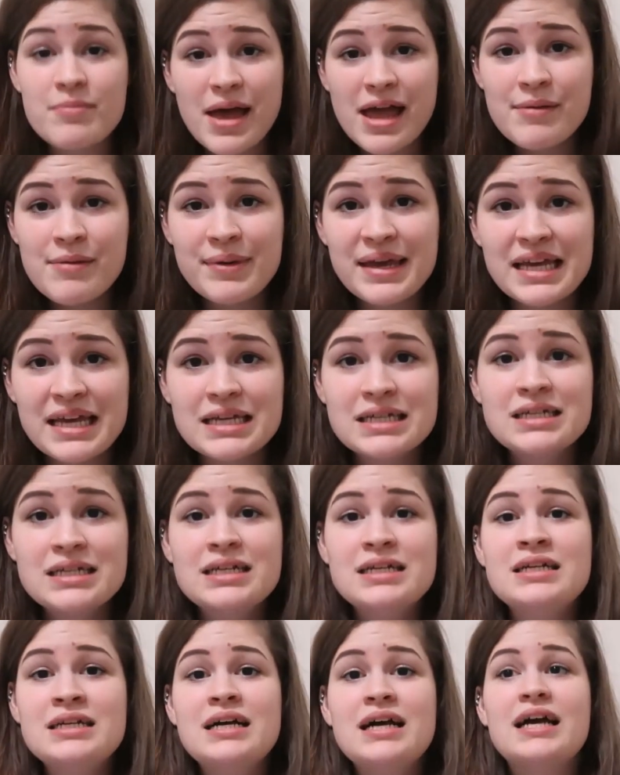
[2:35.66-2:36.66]
Baby
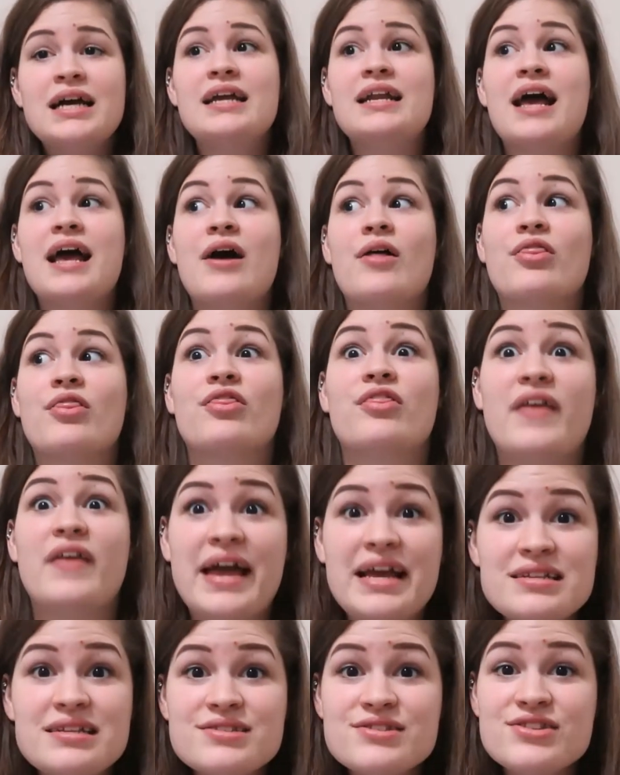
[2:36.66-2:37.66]
and how
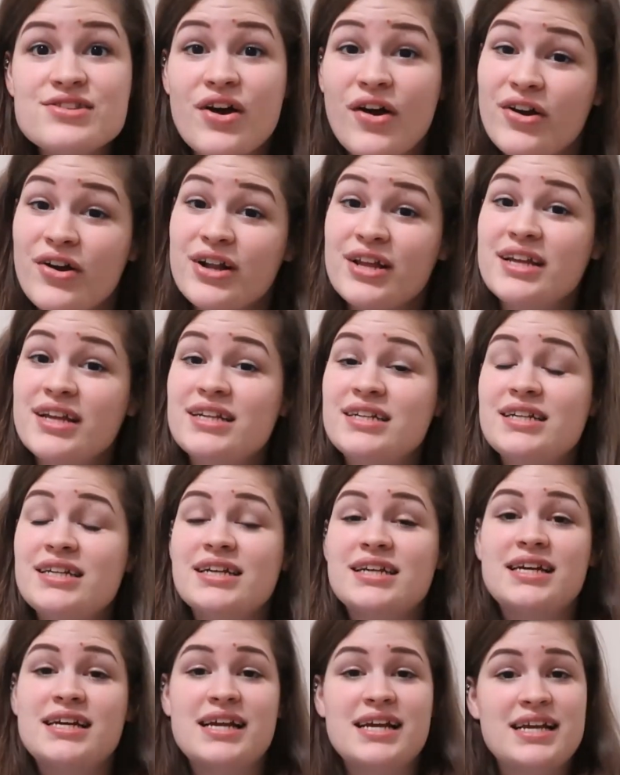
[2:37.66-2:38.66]
they started
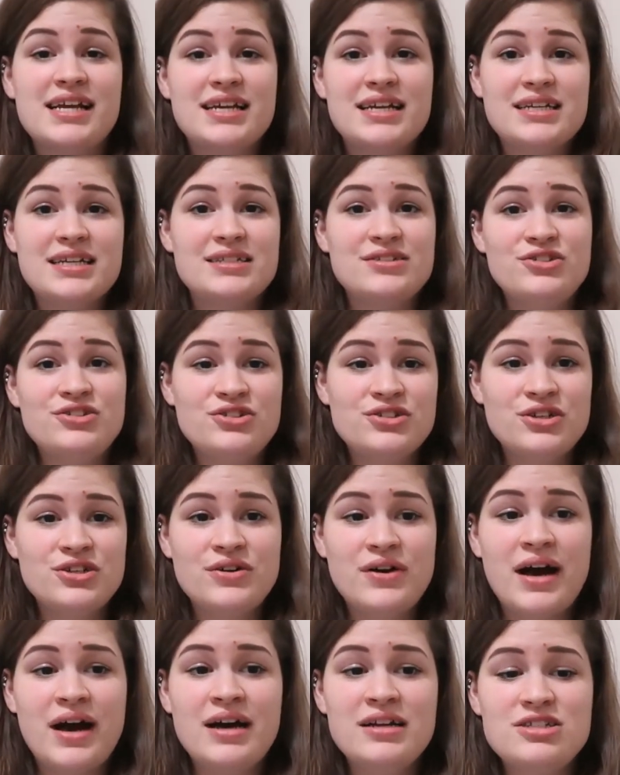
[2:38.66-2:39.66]
and you know
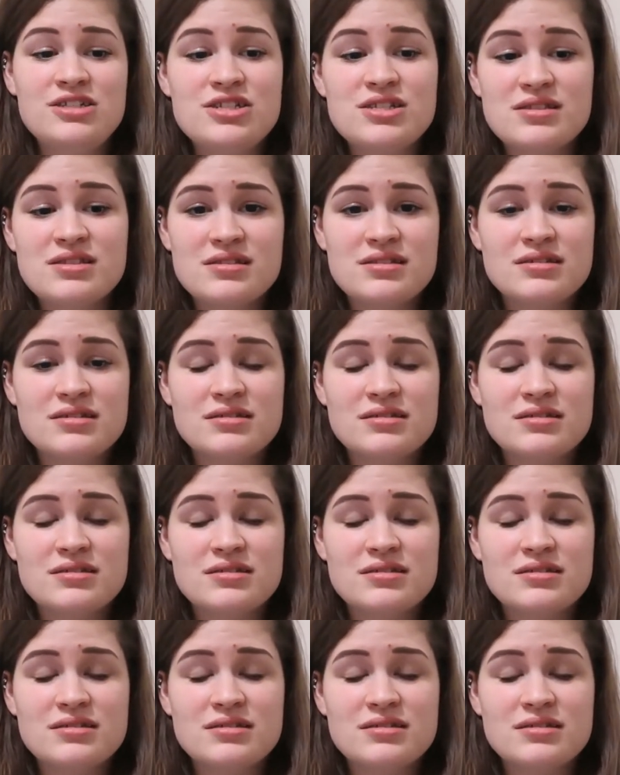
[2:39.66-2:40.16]
I just